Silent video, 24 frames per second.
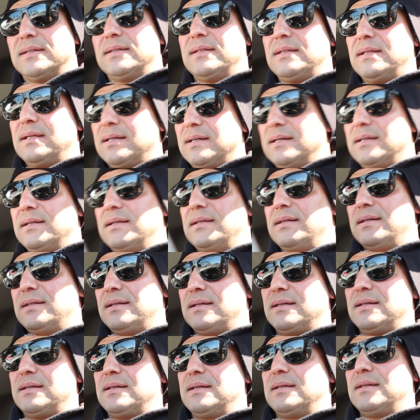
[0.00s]

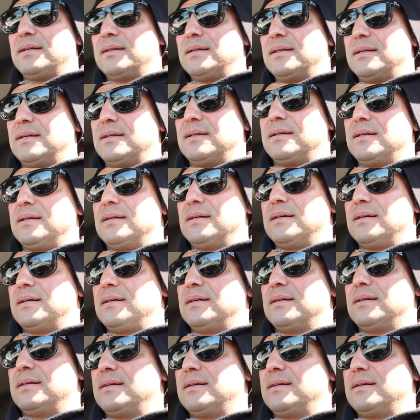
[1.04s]
(no one is talking)